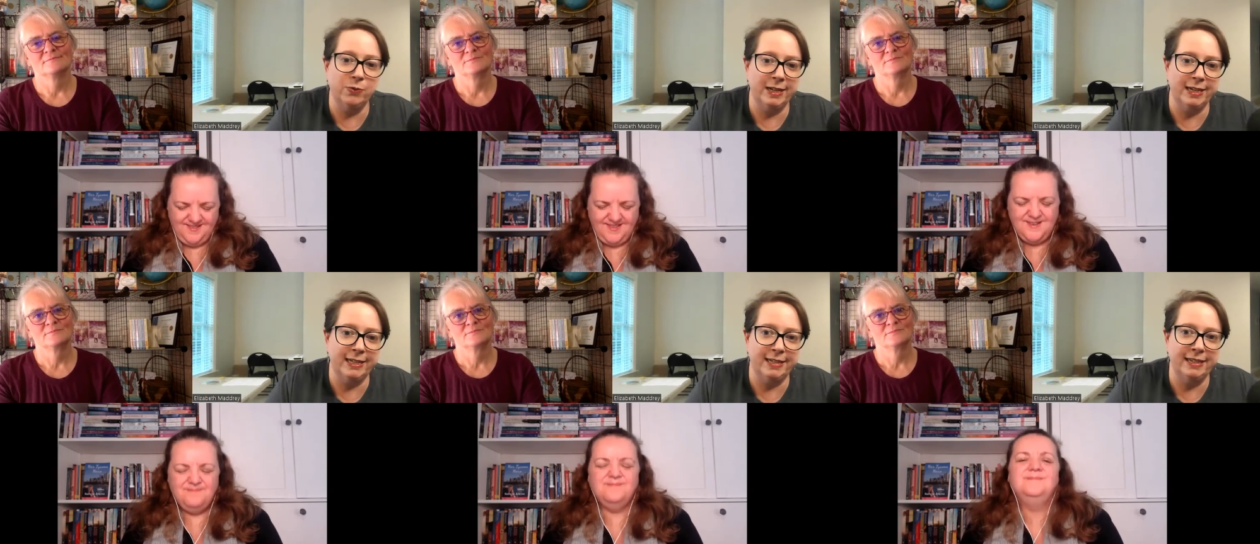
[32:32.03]
Speaker 1: could yeah. read
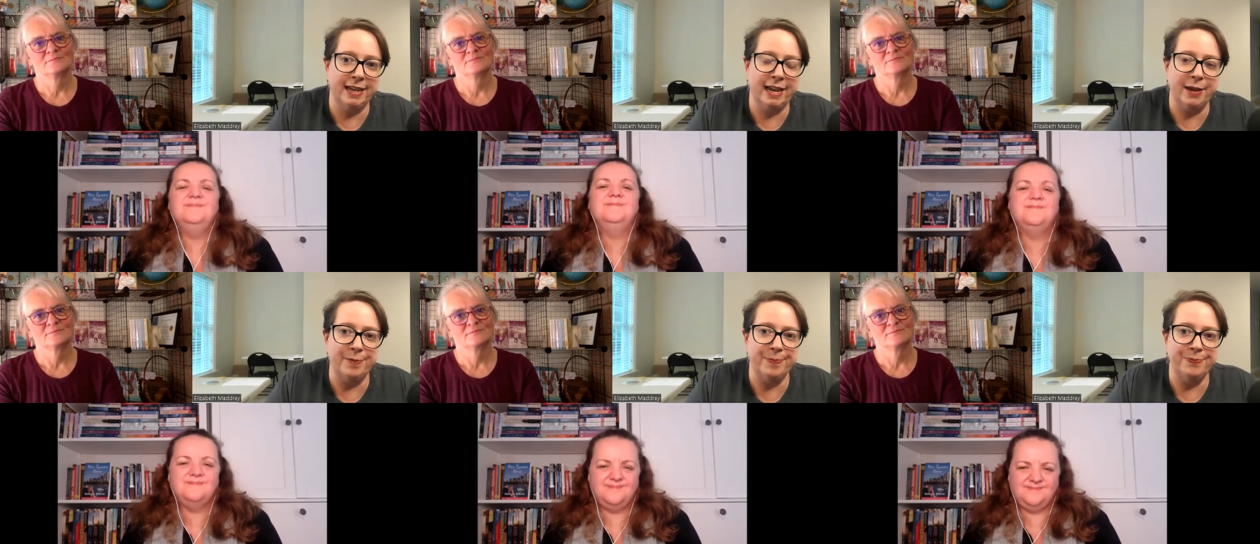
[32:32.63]
it.
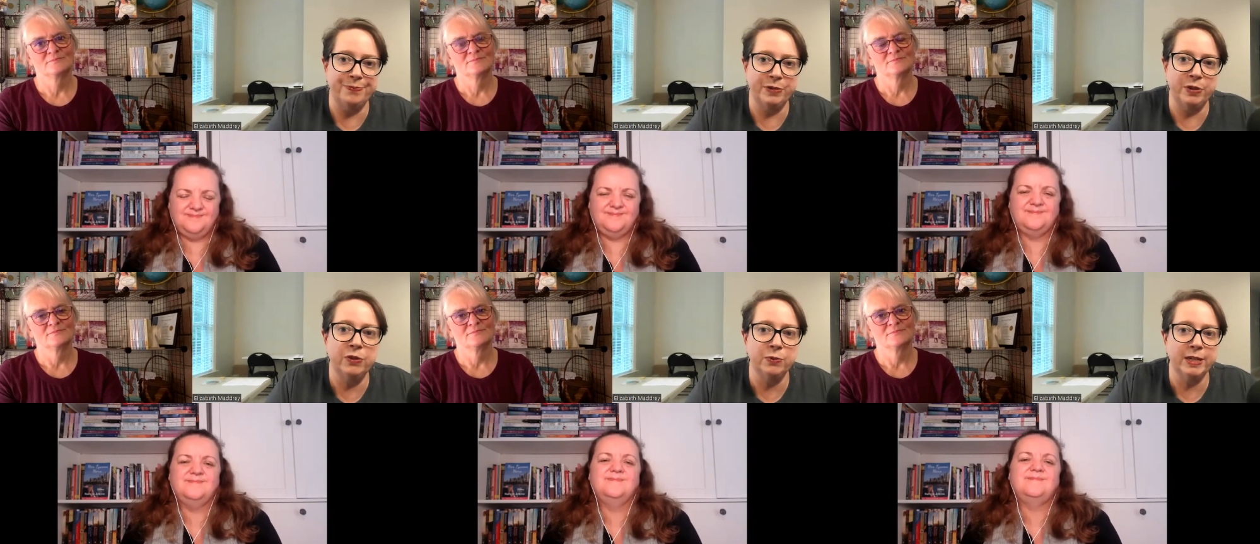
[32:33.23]
Um,
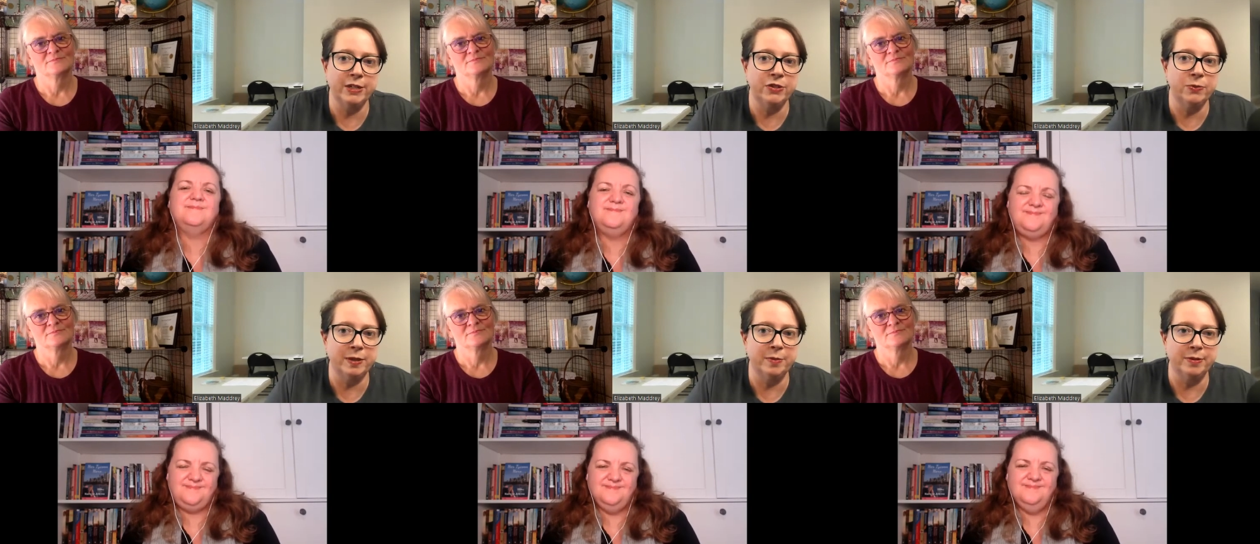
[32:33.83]
you could read
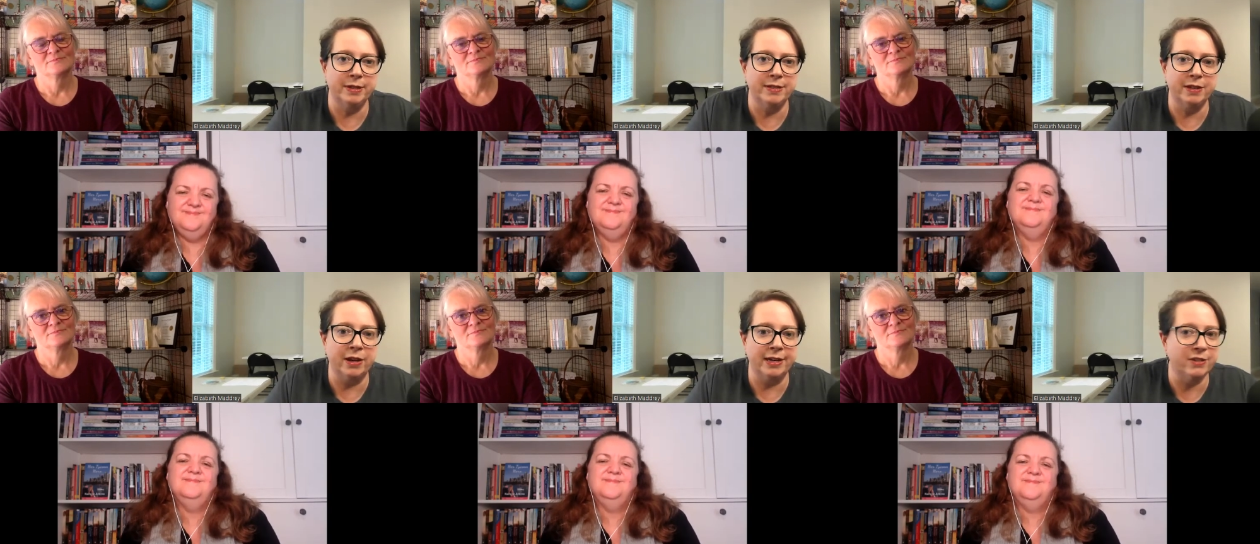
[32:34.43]
To Win a
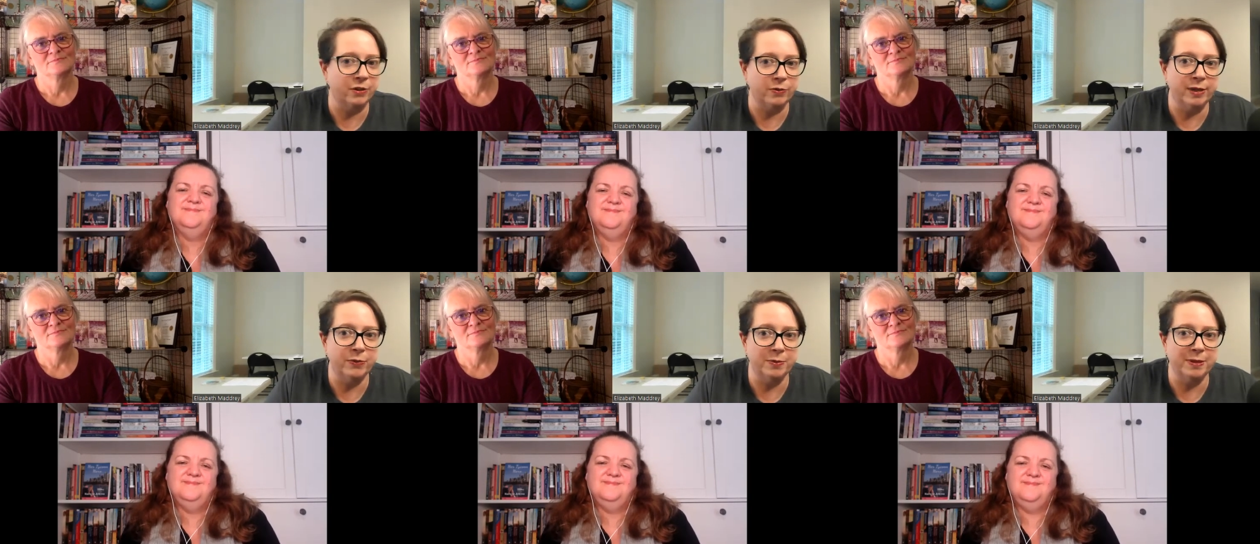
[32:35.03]
Prince on its
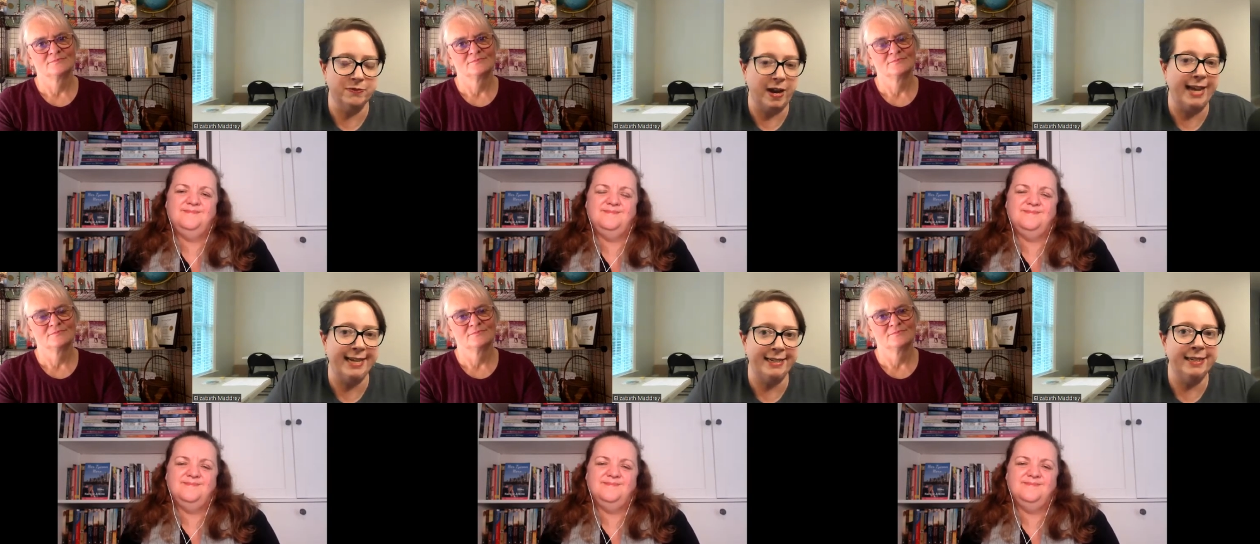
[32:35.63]
own. It would be
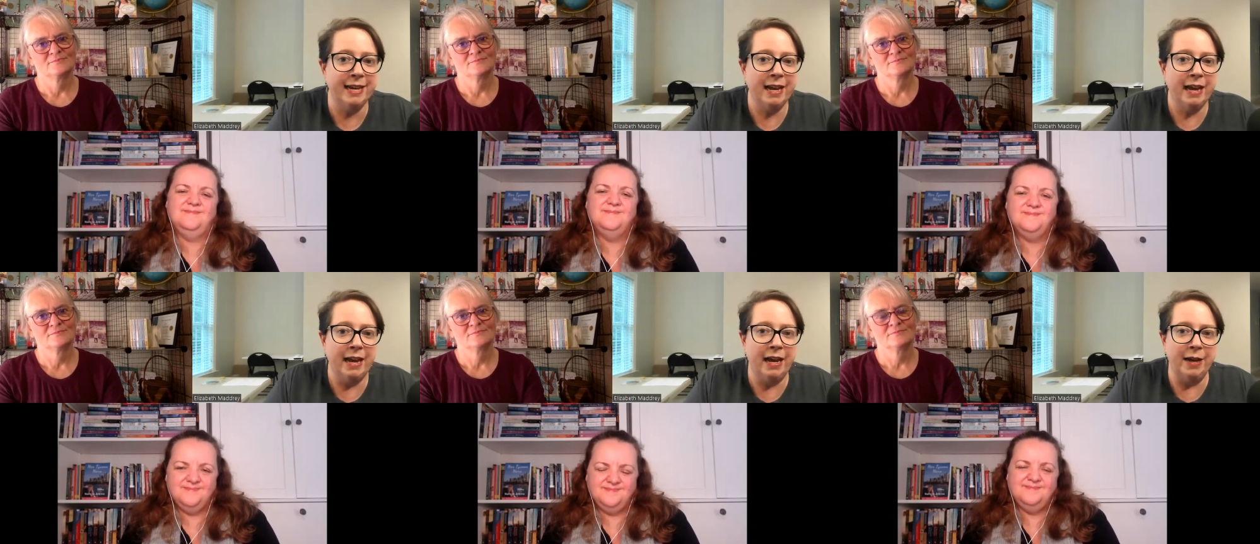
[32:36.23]
fine.
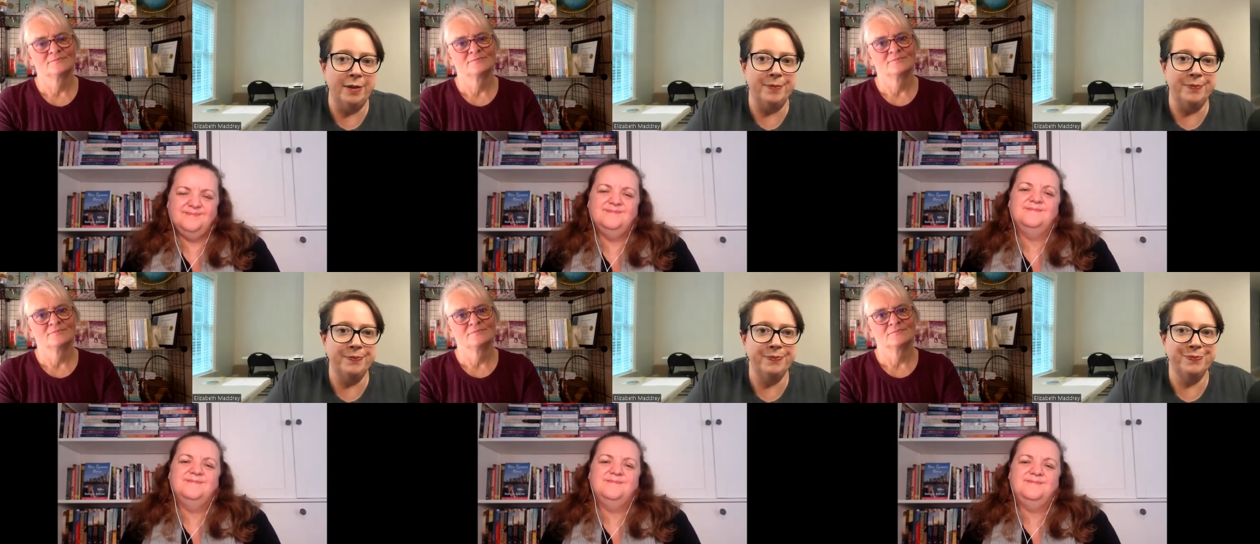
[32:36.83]

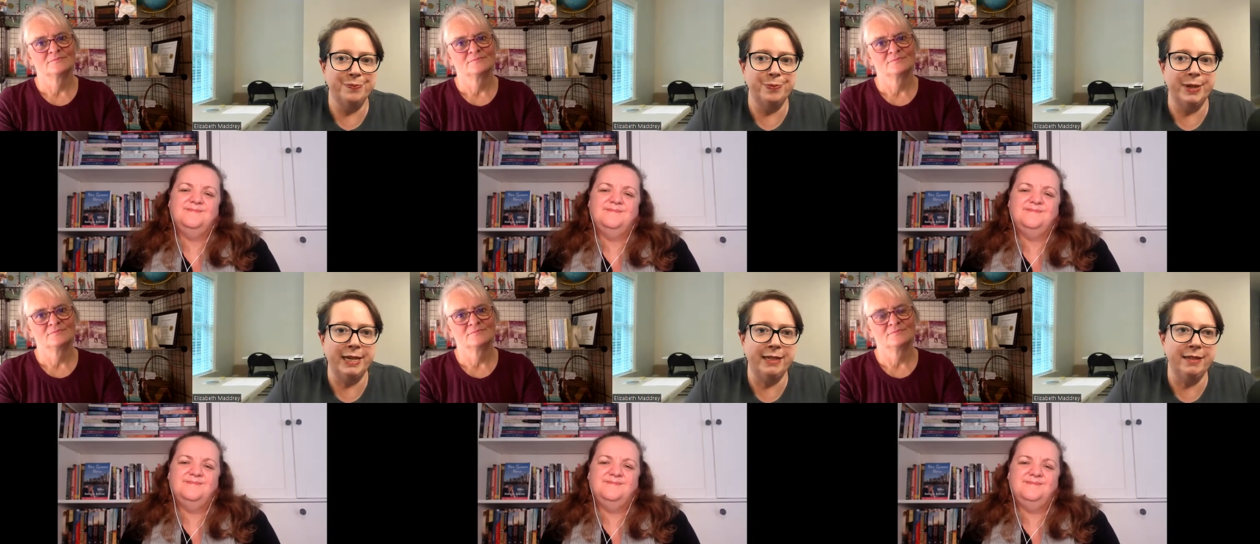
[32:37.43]
Um,
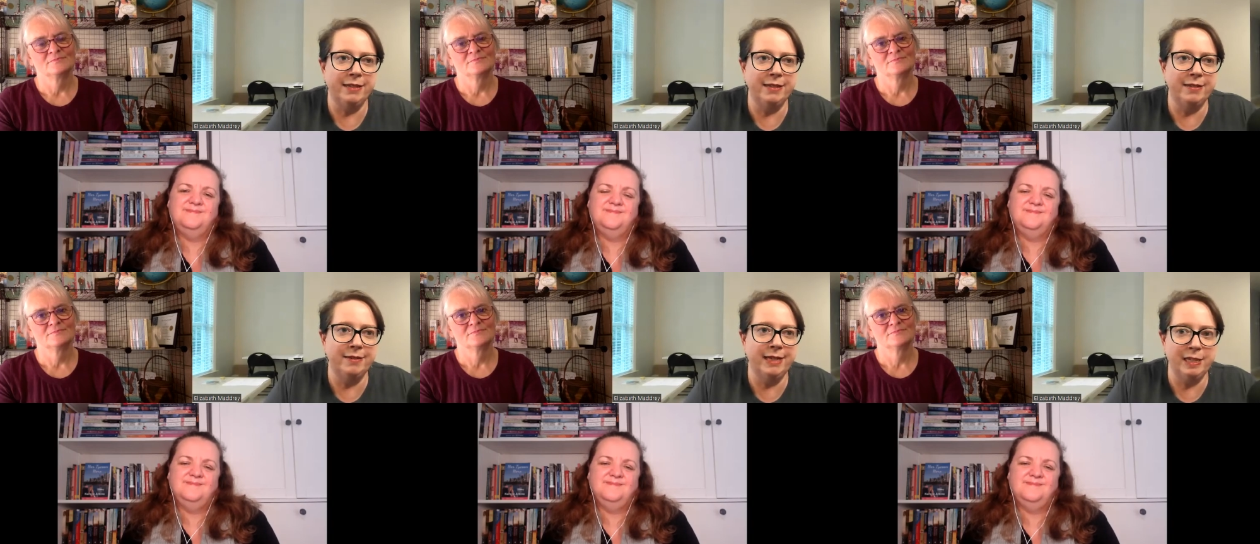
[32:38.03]
but
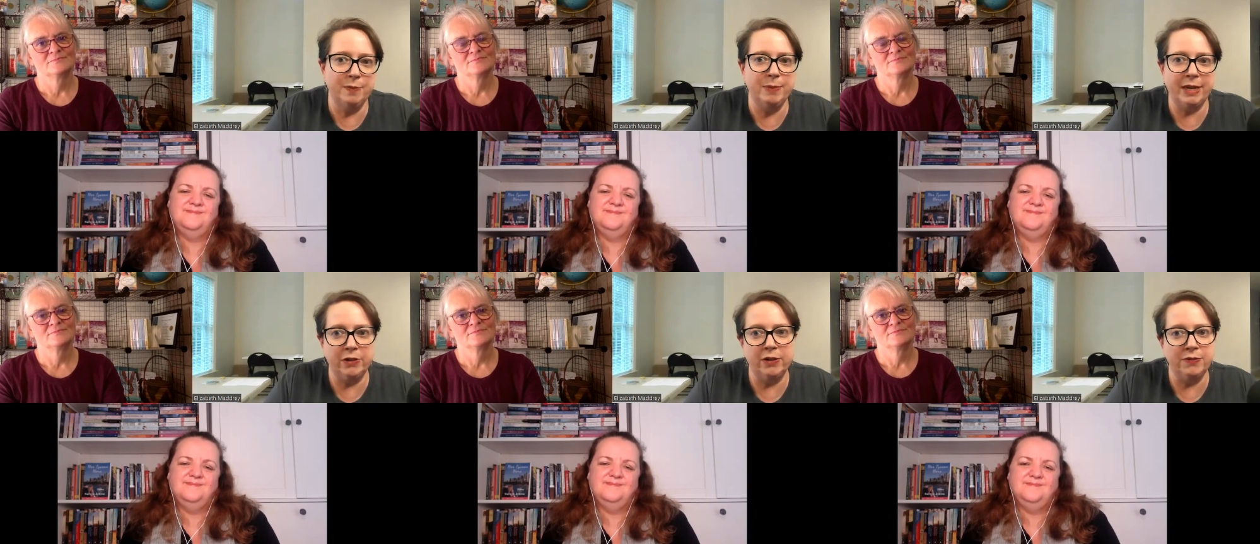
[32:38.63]
it's
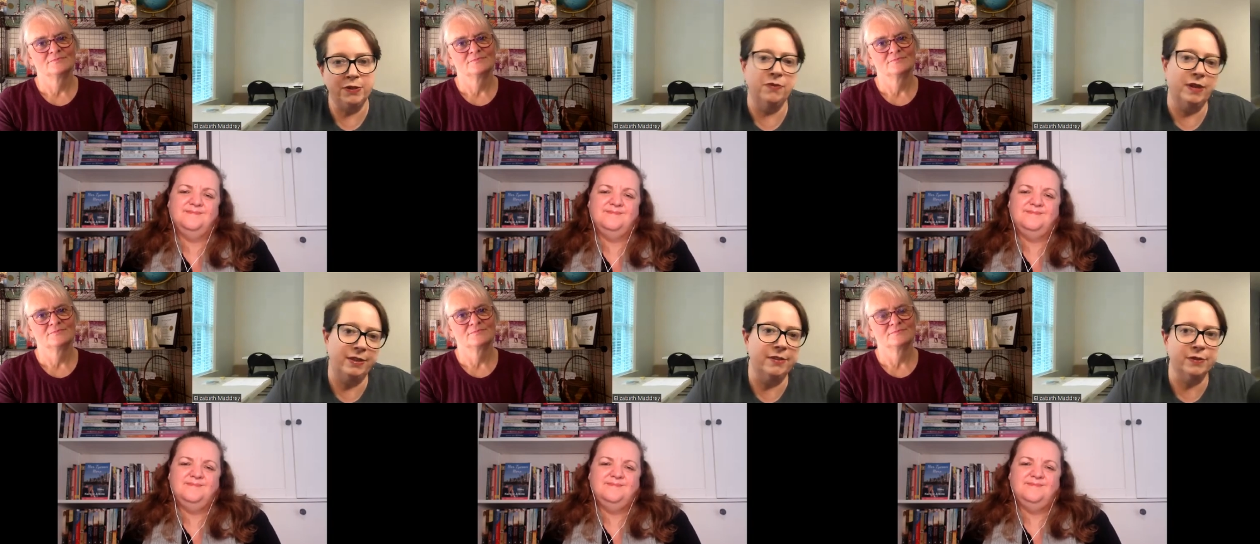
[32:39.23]
better if you've
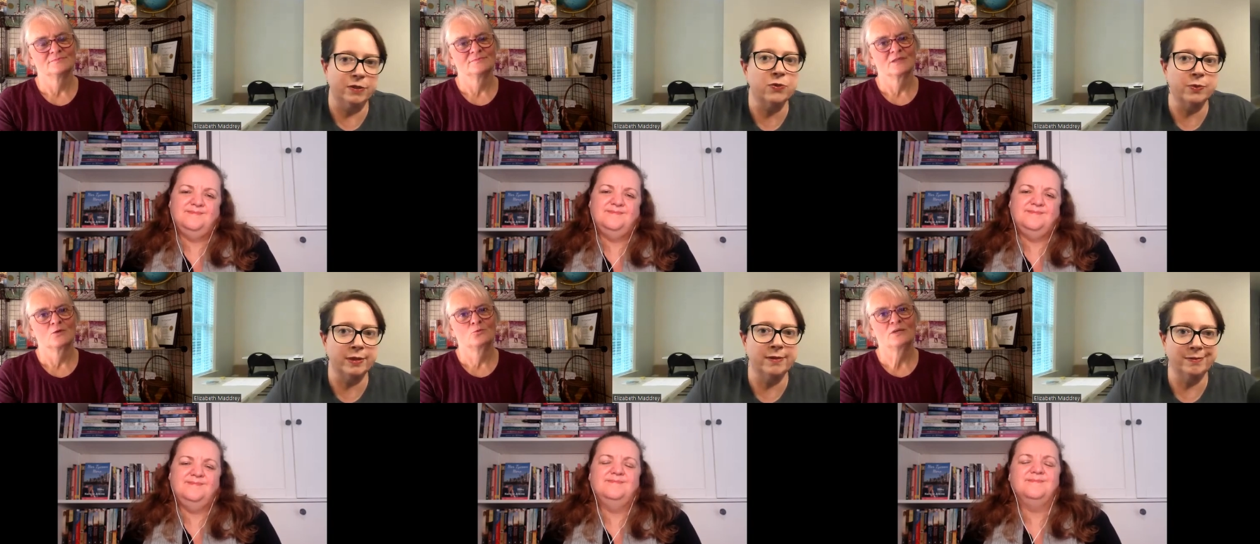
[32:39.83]
read the
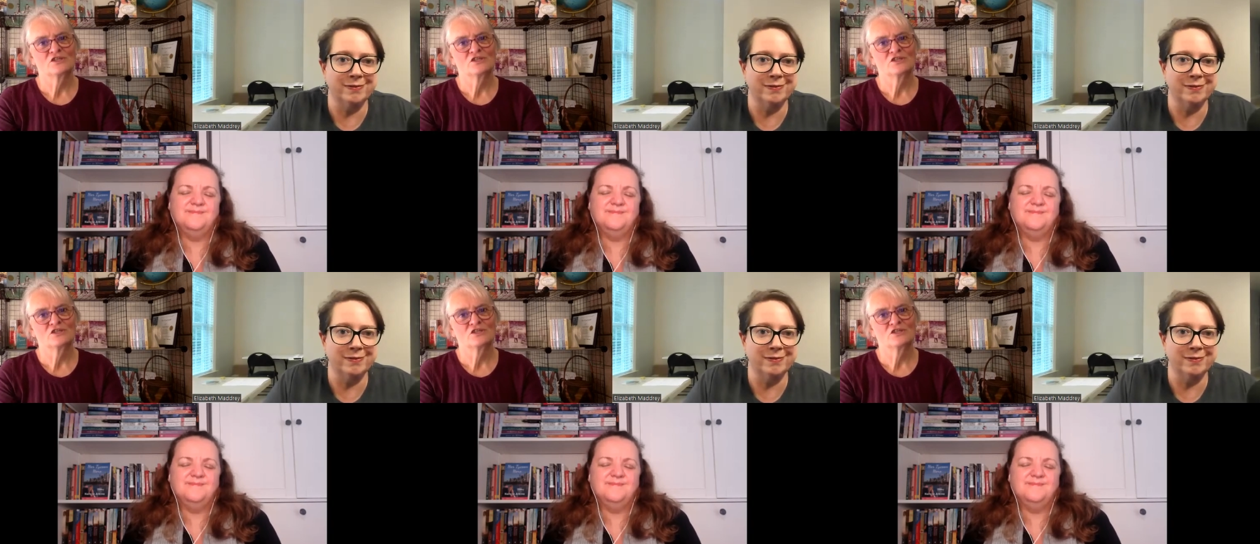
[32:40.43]
first one.